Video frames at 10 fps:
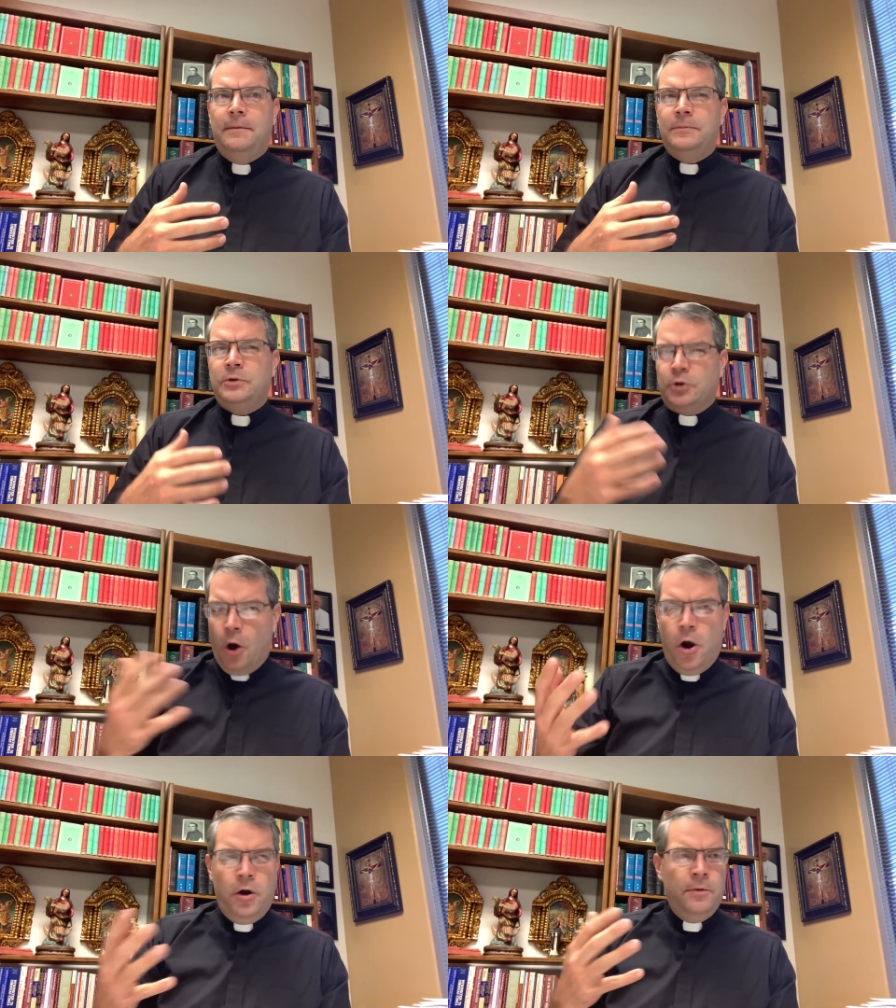
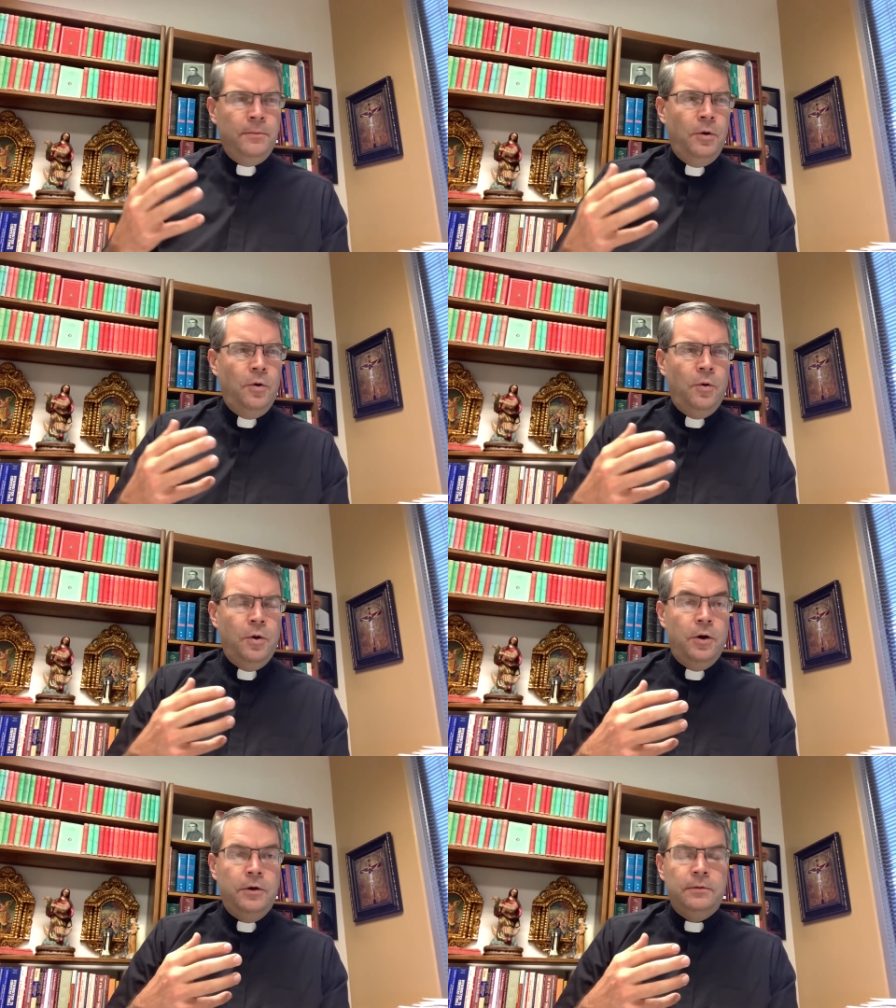charm
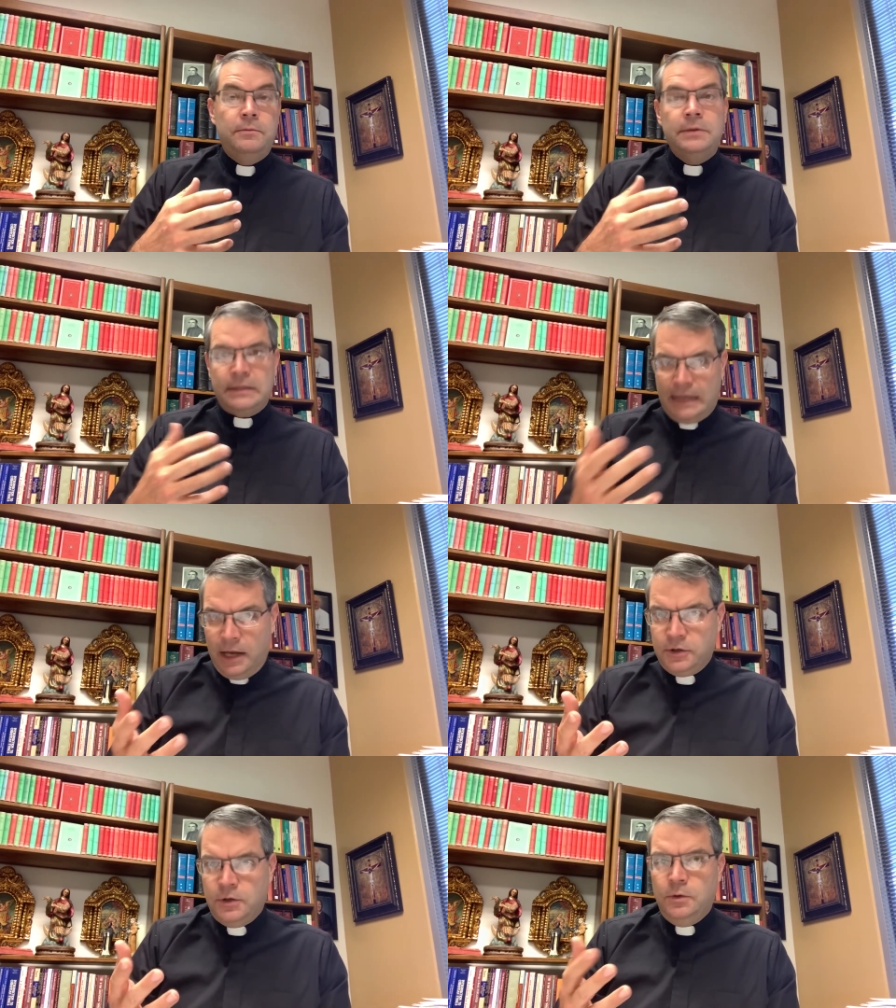or
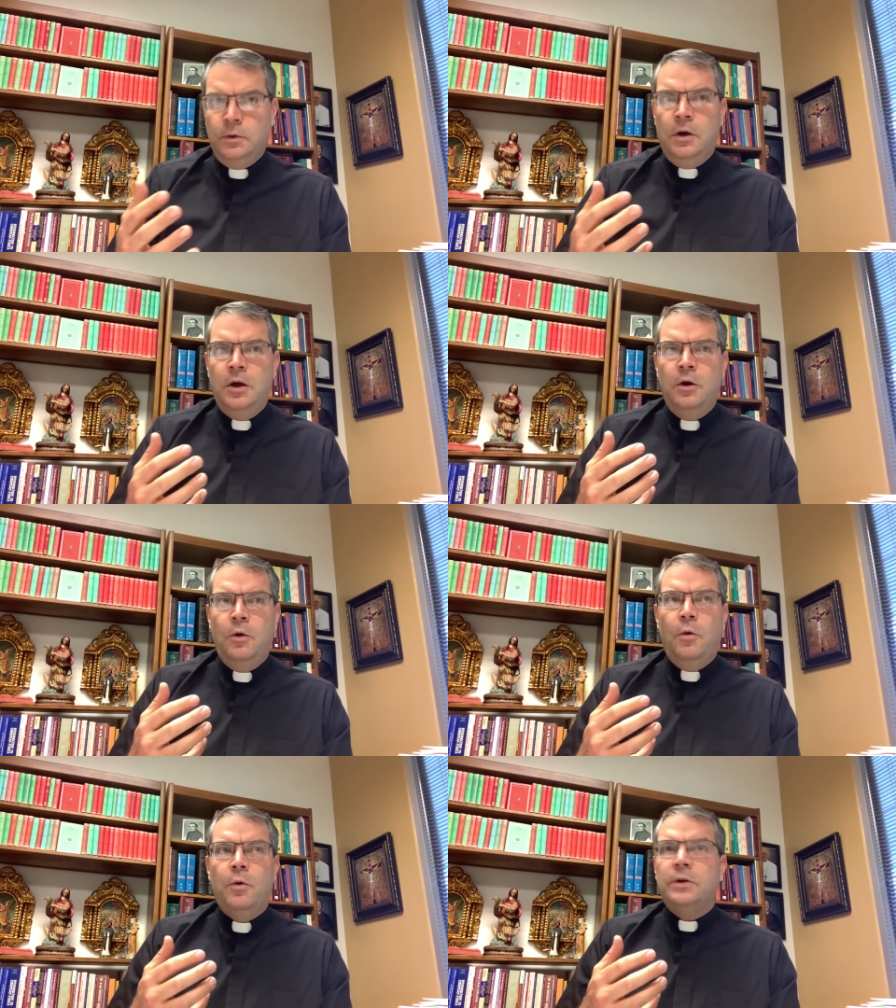statue
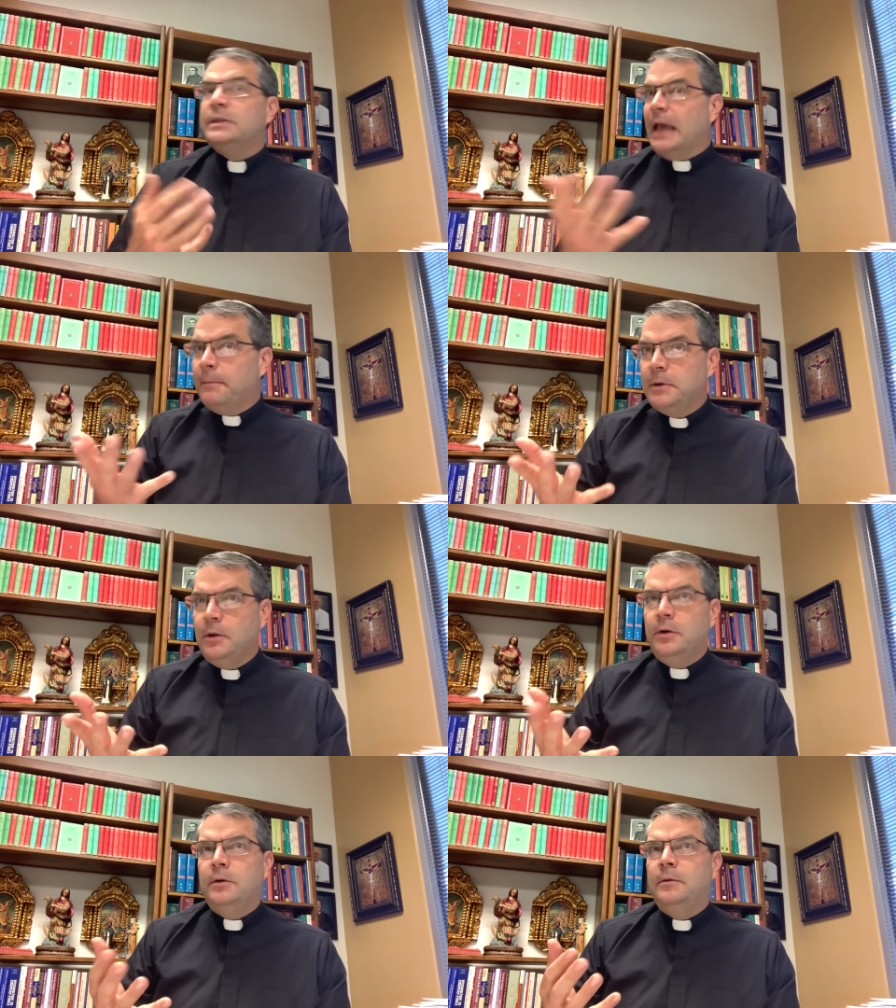or
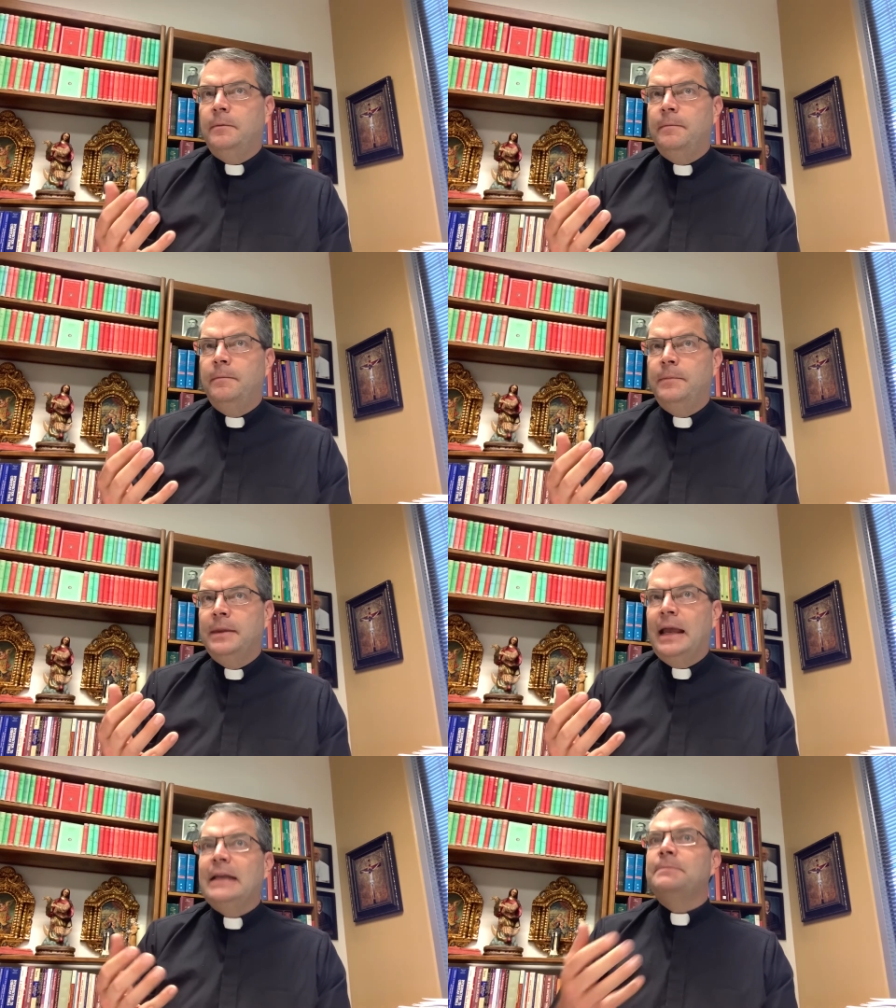scapular
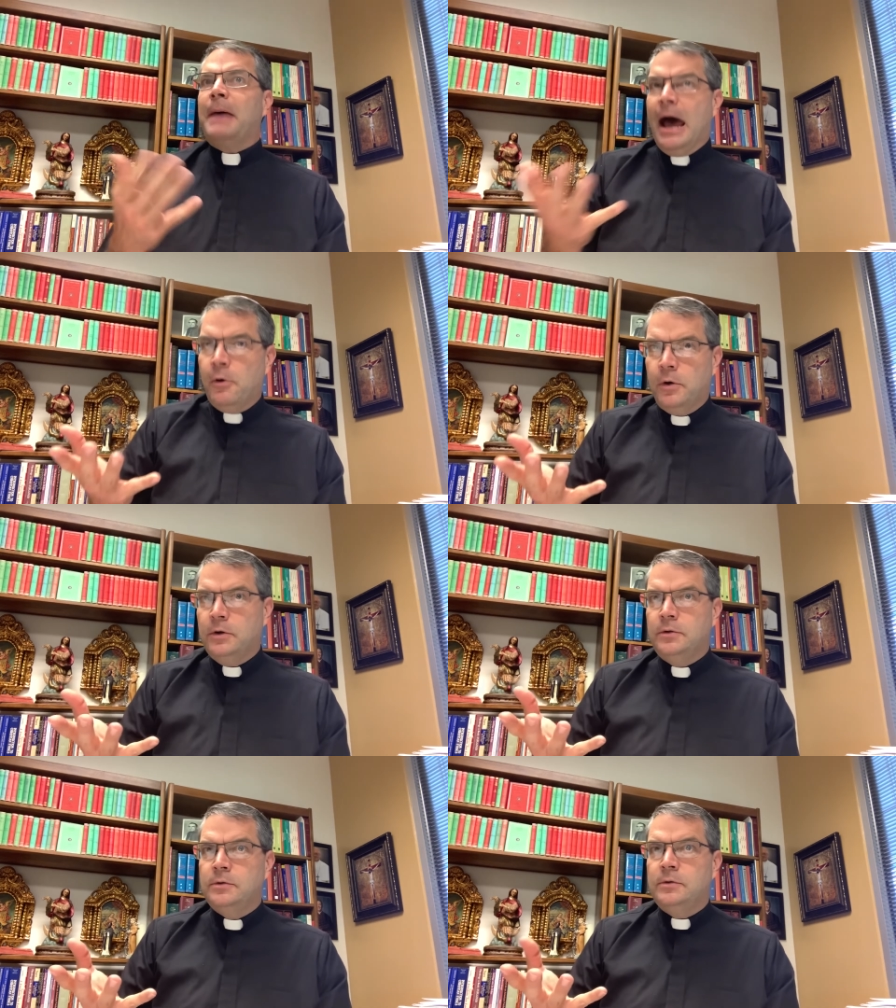has
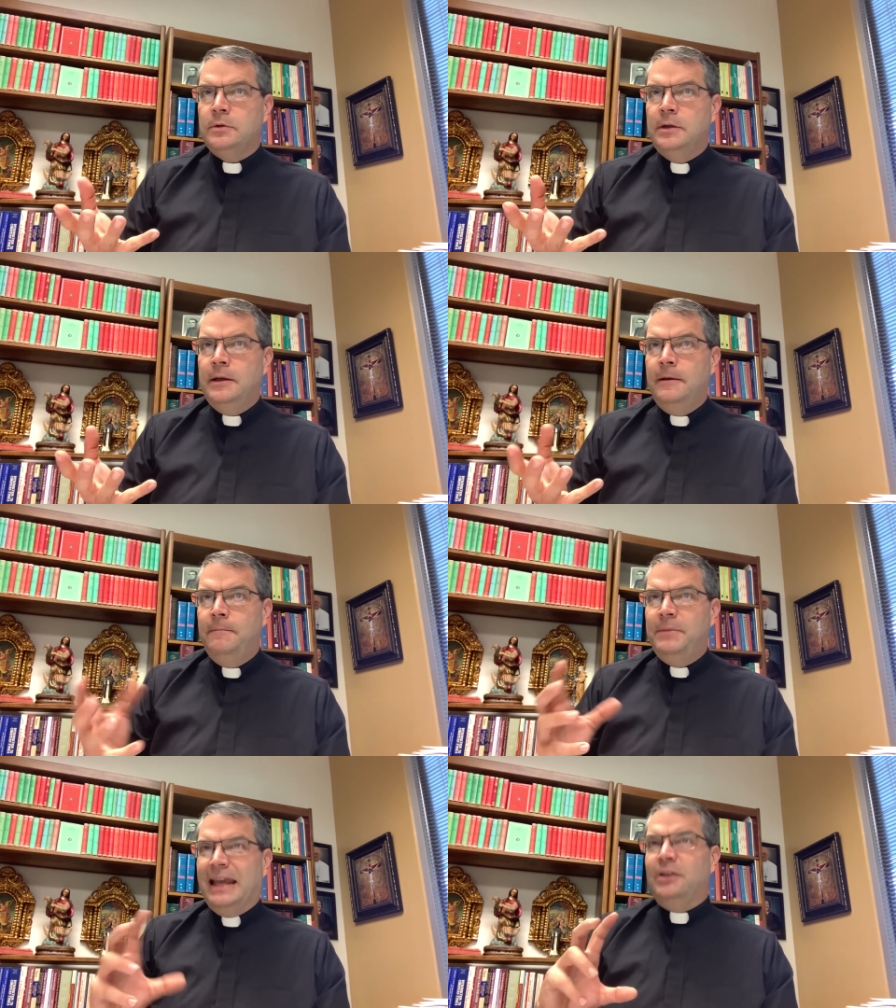powers
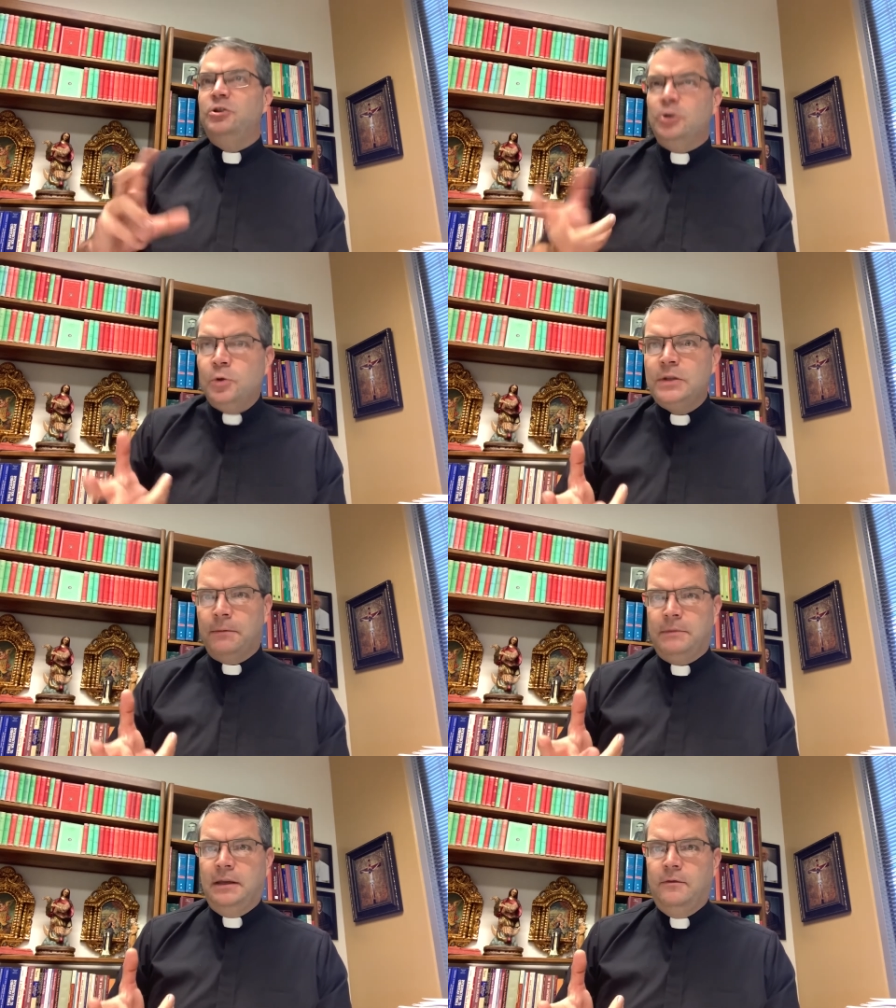that can do
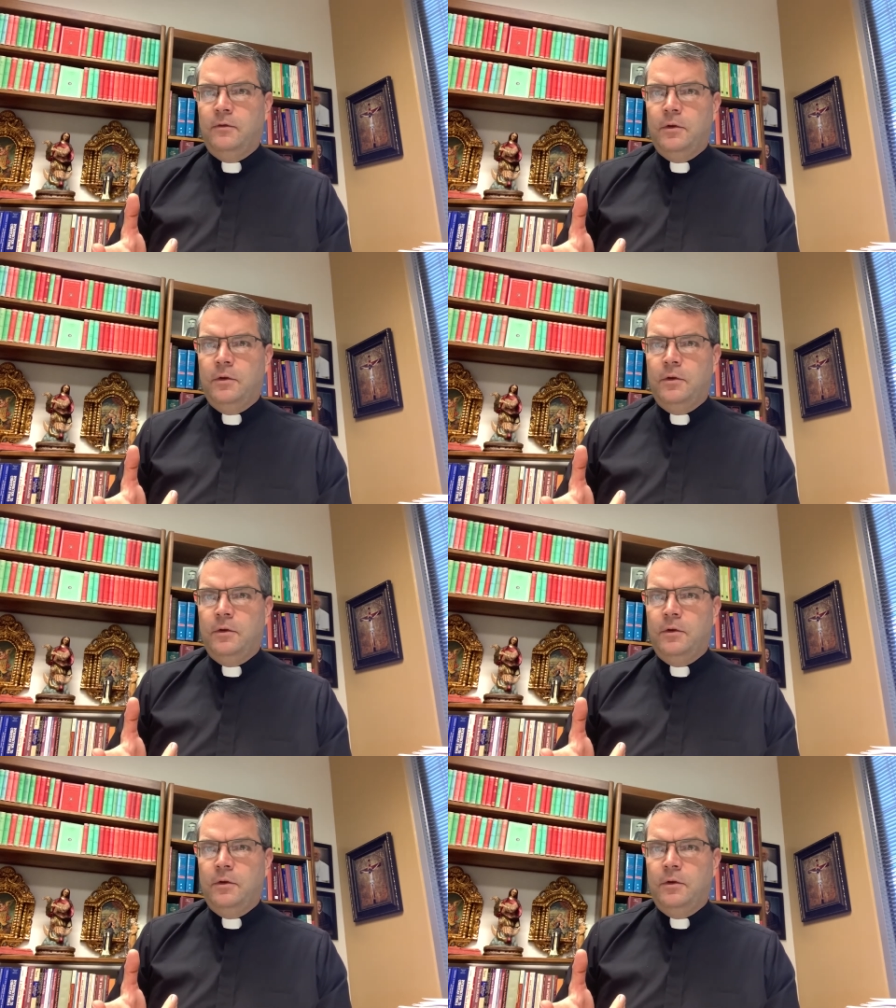something for